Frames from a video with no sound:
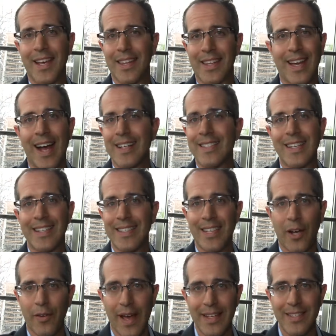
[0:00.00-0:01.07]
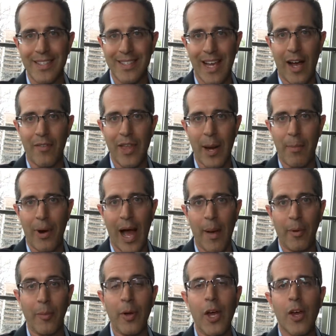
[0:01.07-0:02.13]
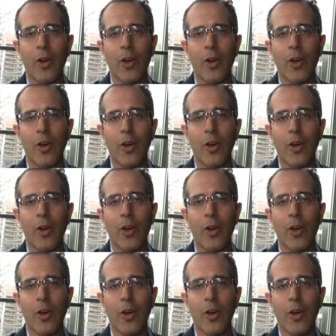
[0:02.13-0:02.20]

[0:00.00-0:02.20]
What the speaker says: The content itself hasn't solved that problem.